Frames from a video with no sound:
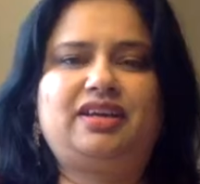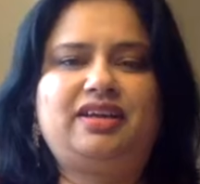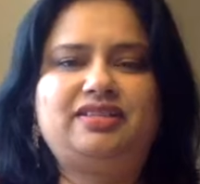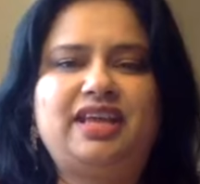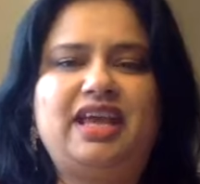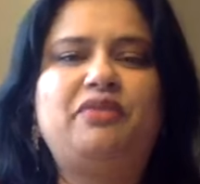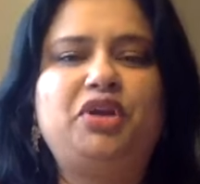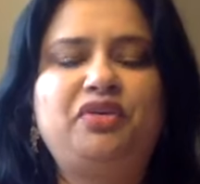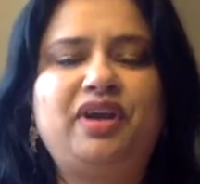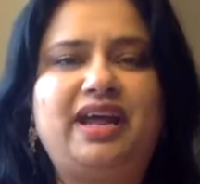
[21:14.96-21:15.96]
See, I
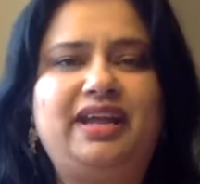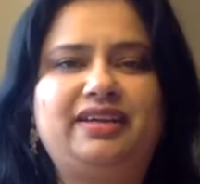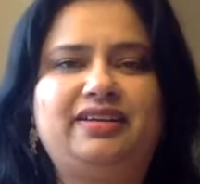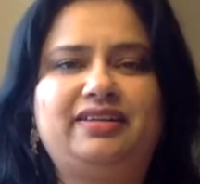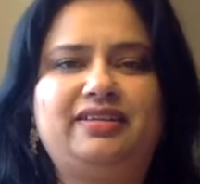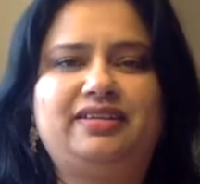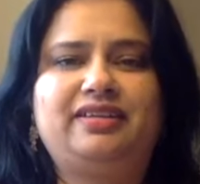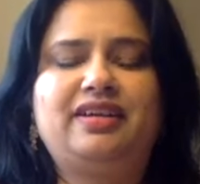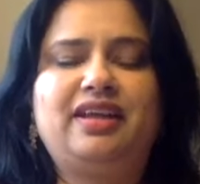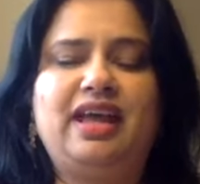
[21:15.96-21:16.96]
want to cry.
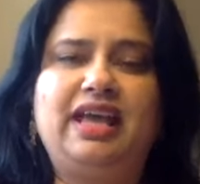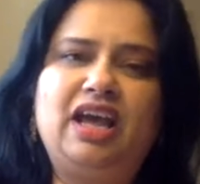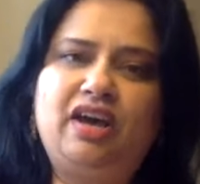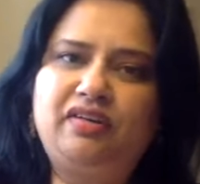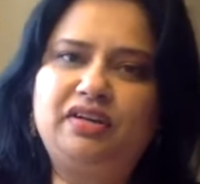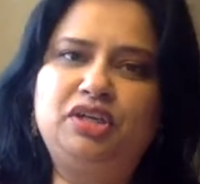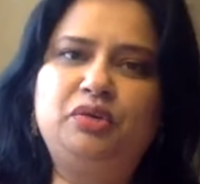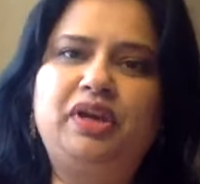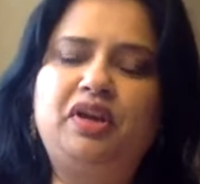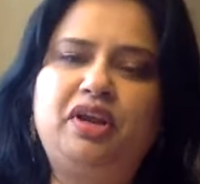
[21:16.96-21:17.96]
And now
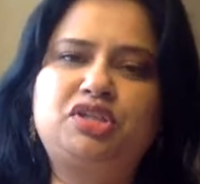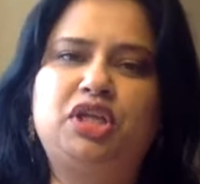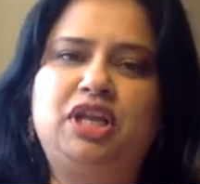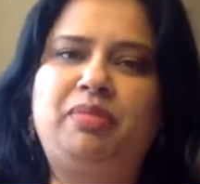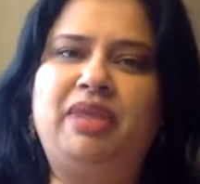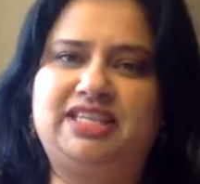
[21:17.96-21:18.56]
do it on your solar plexus.